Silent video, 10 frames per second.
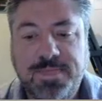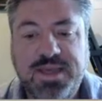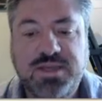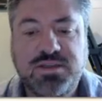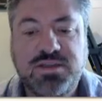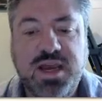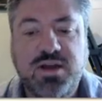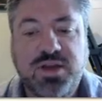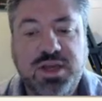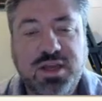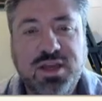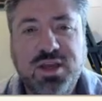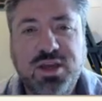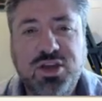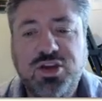In cycling,
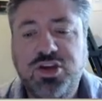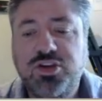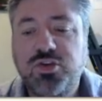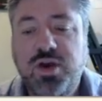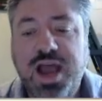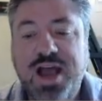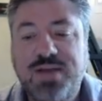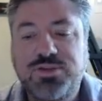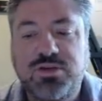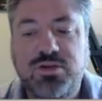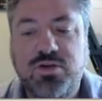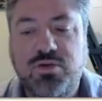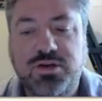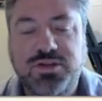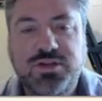you could do an obstacle
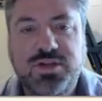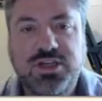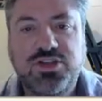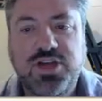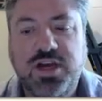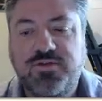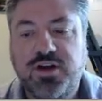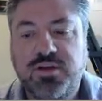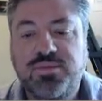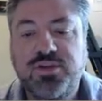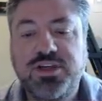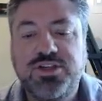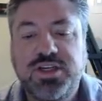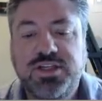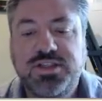course and check for
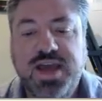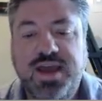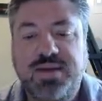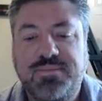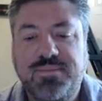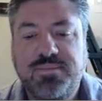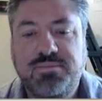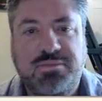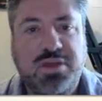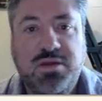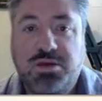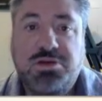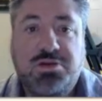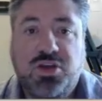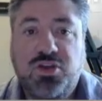completion and time.
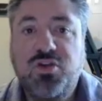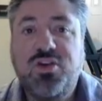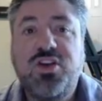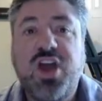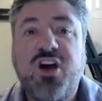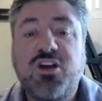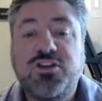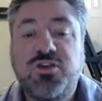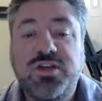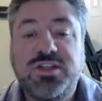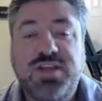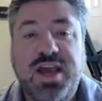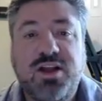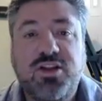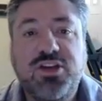You could also, in
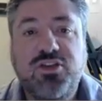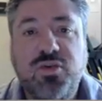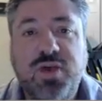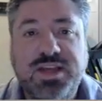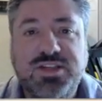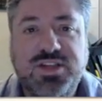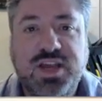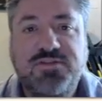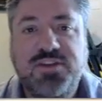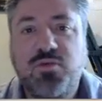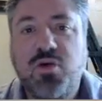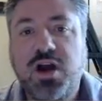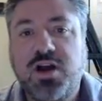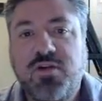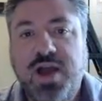cycling, do a safety
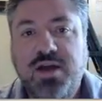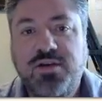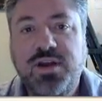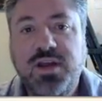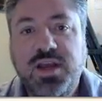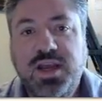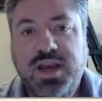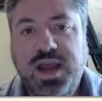walk around and